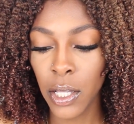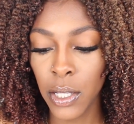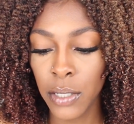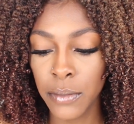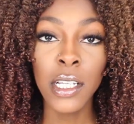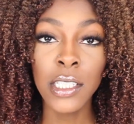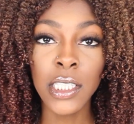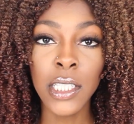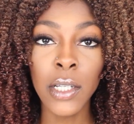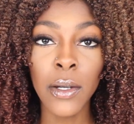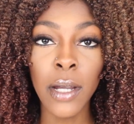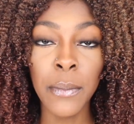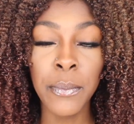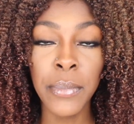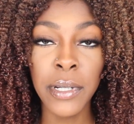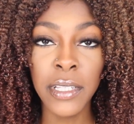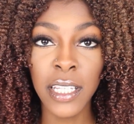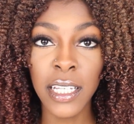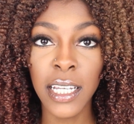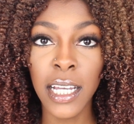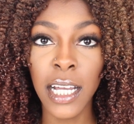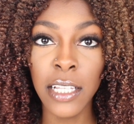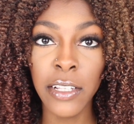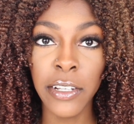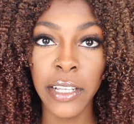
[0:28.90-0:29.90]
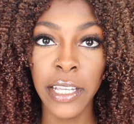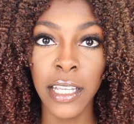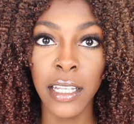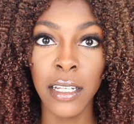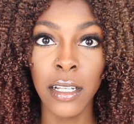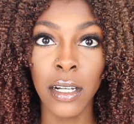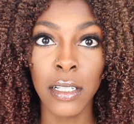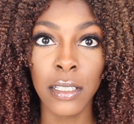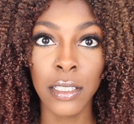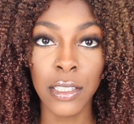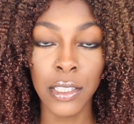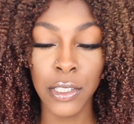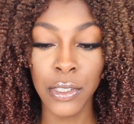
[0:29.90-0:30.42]
so I put the color in
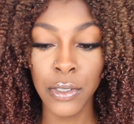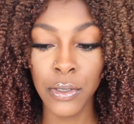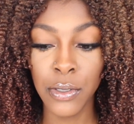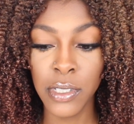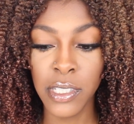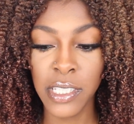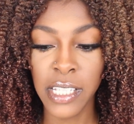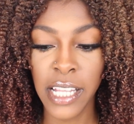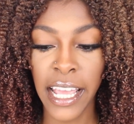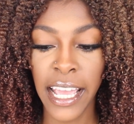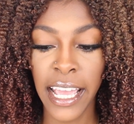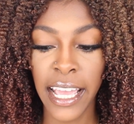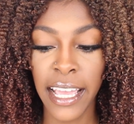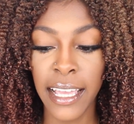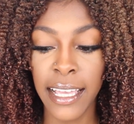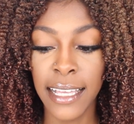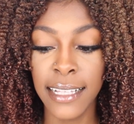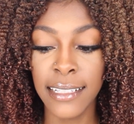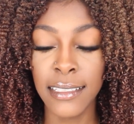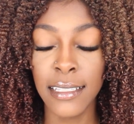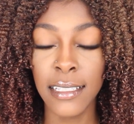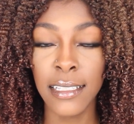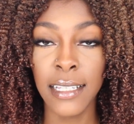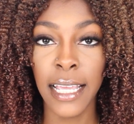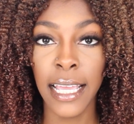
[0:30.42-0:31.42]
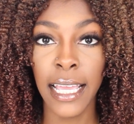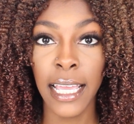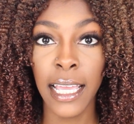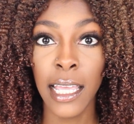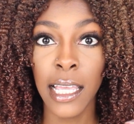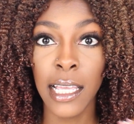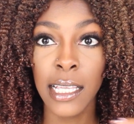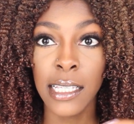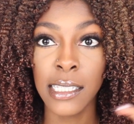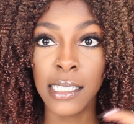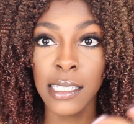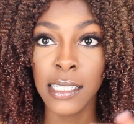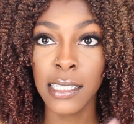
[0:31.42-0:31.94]
on a Tuesday and today
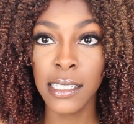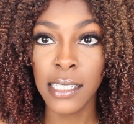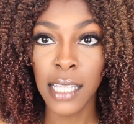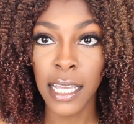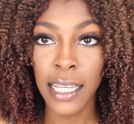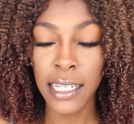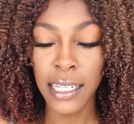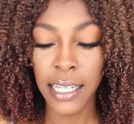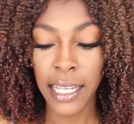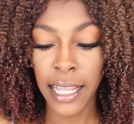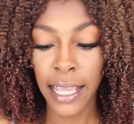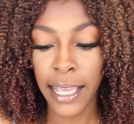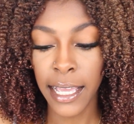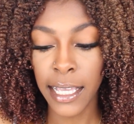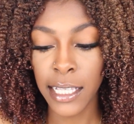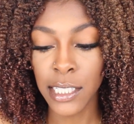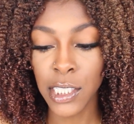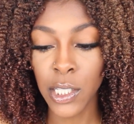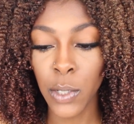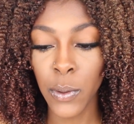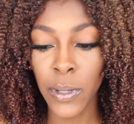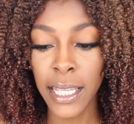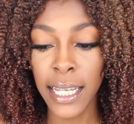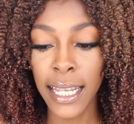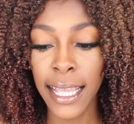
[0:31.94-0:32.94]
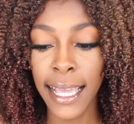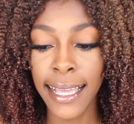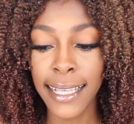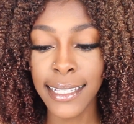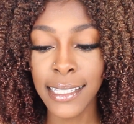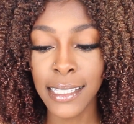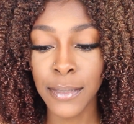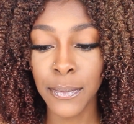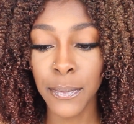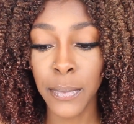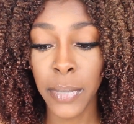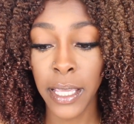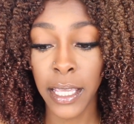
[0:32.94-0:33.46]
is Sunday. So it
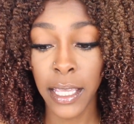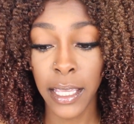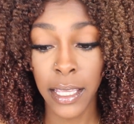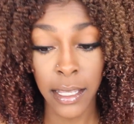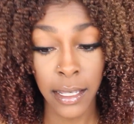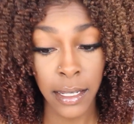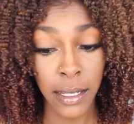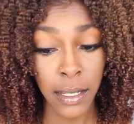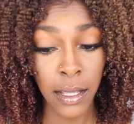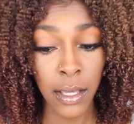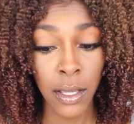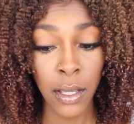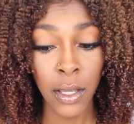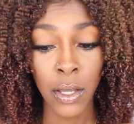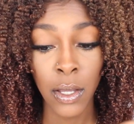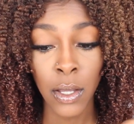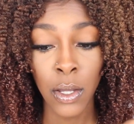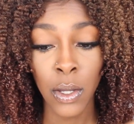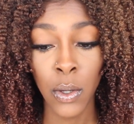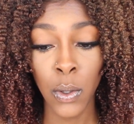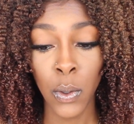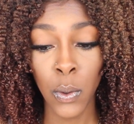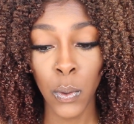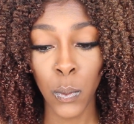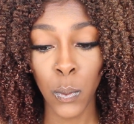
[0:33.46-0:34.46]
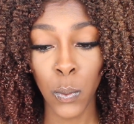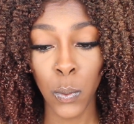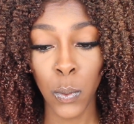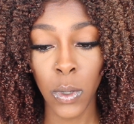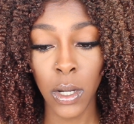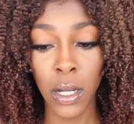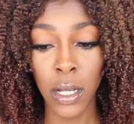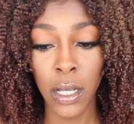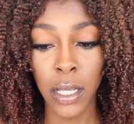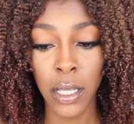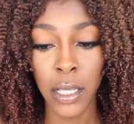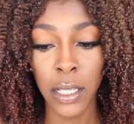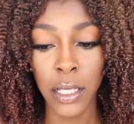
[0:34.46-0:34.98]
has been
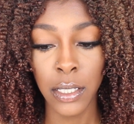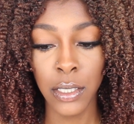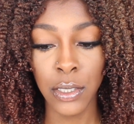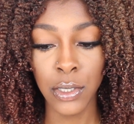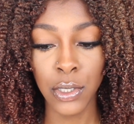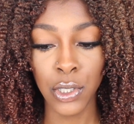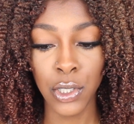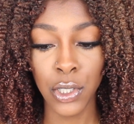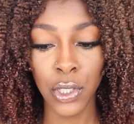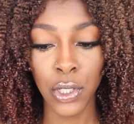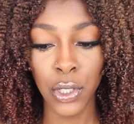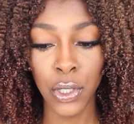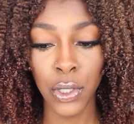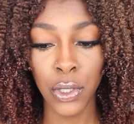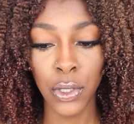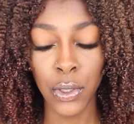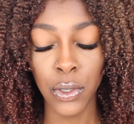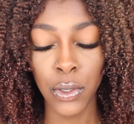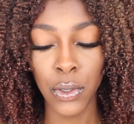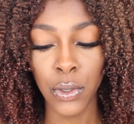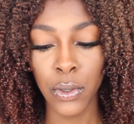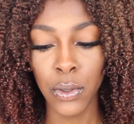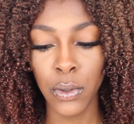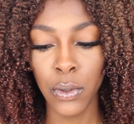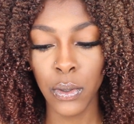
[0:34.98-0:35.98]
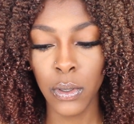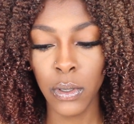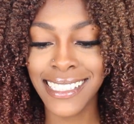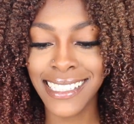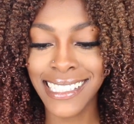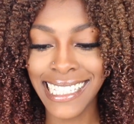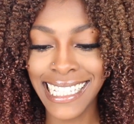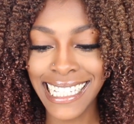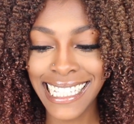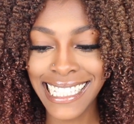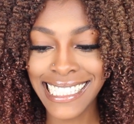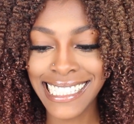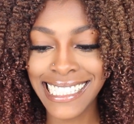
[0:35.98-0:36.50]

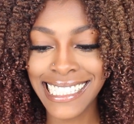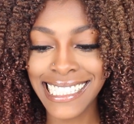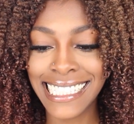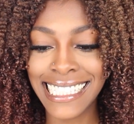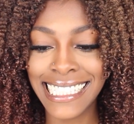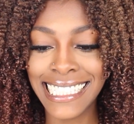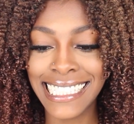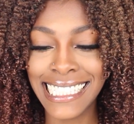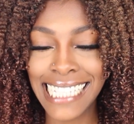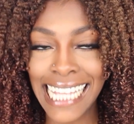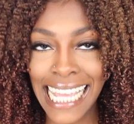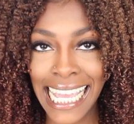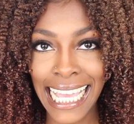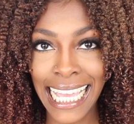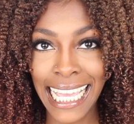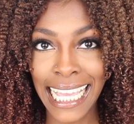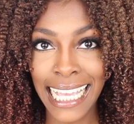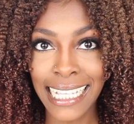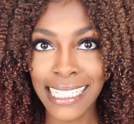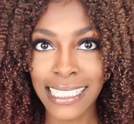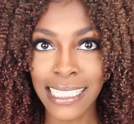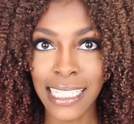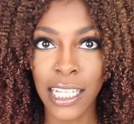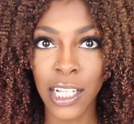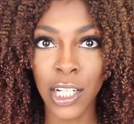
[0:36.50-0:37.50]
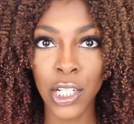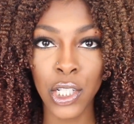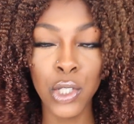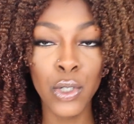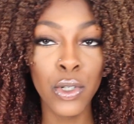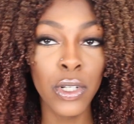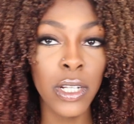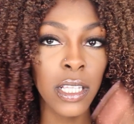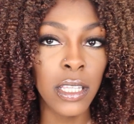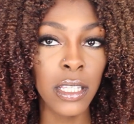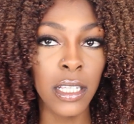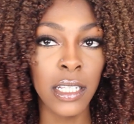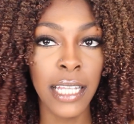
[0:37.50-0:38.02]
6 days,
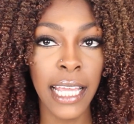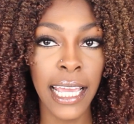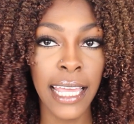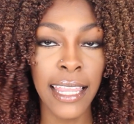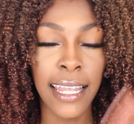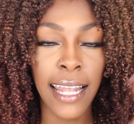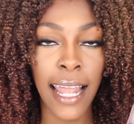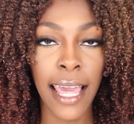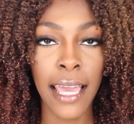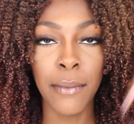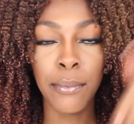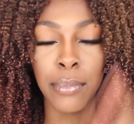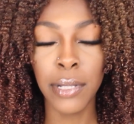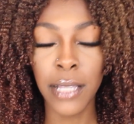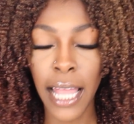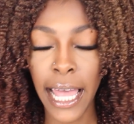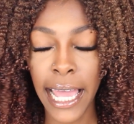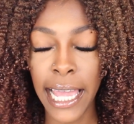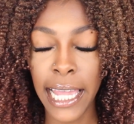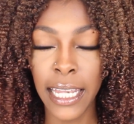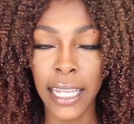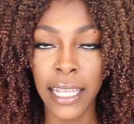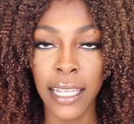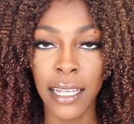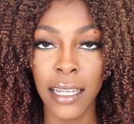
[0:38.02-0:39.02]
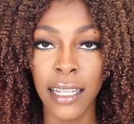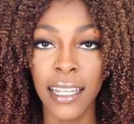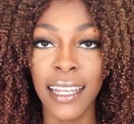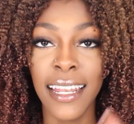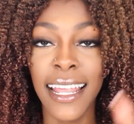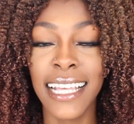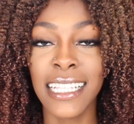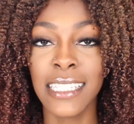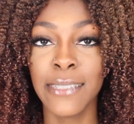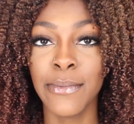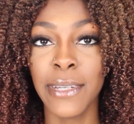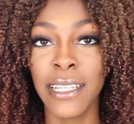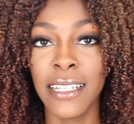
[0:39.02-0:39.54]
including the day that I applied it. It
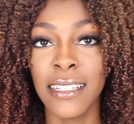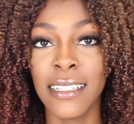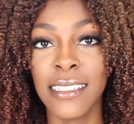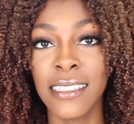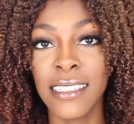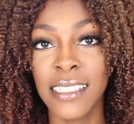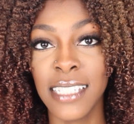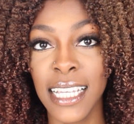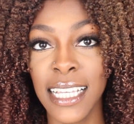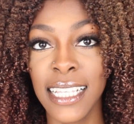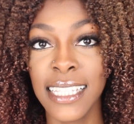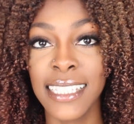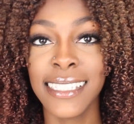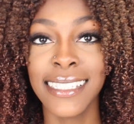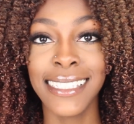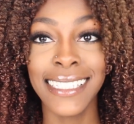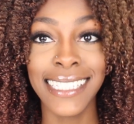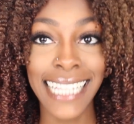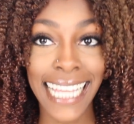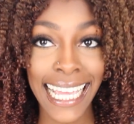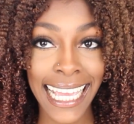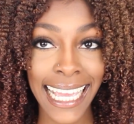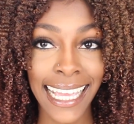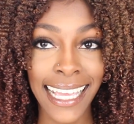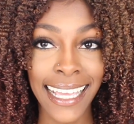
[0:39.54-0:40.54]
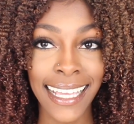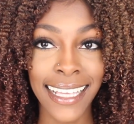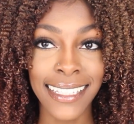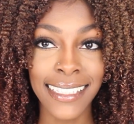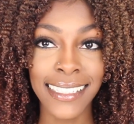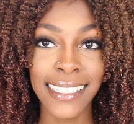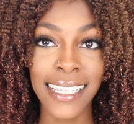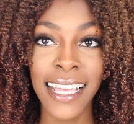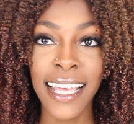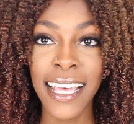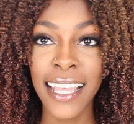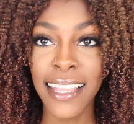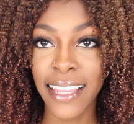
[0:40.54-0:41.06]
has been 6
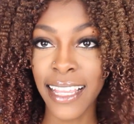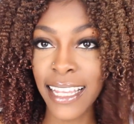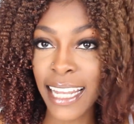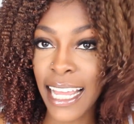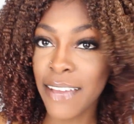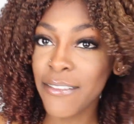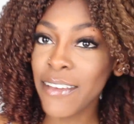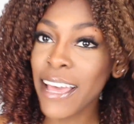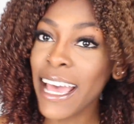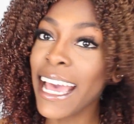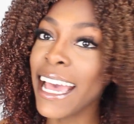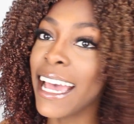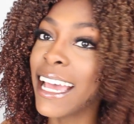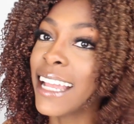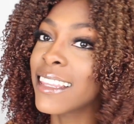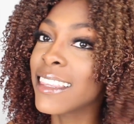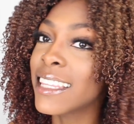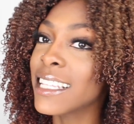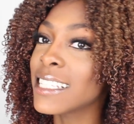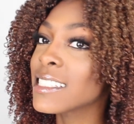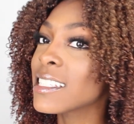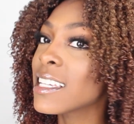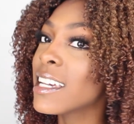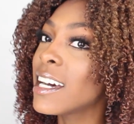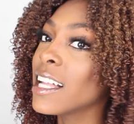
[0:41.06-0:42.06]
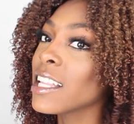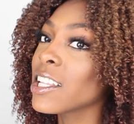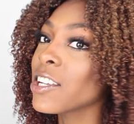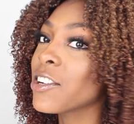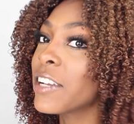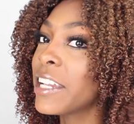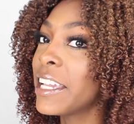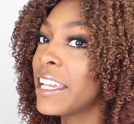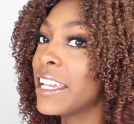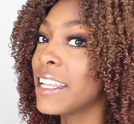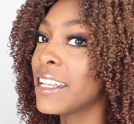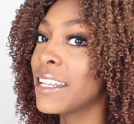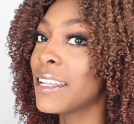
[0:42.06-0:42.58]
days that I've had this color
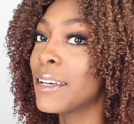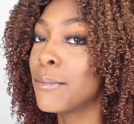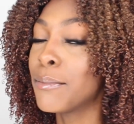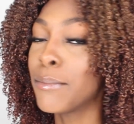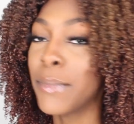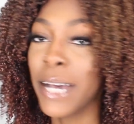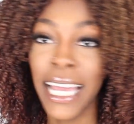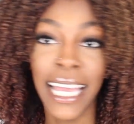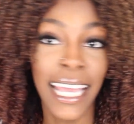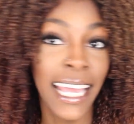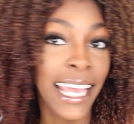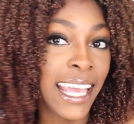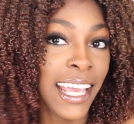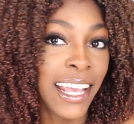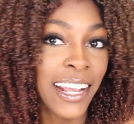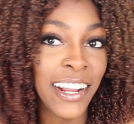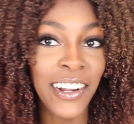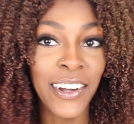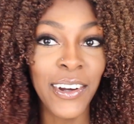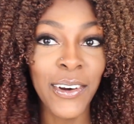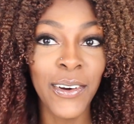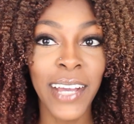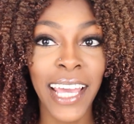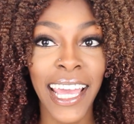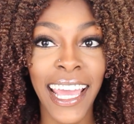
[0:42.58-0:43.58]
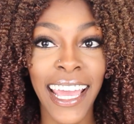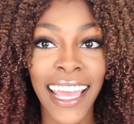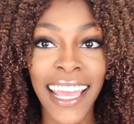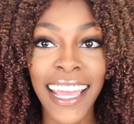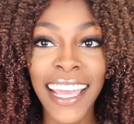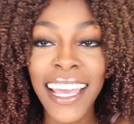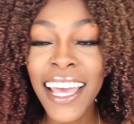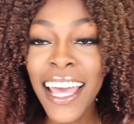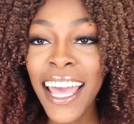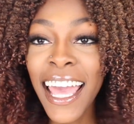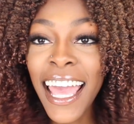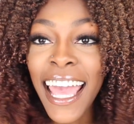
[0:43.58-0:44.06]
in my hair, okay?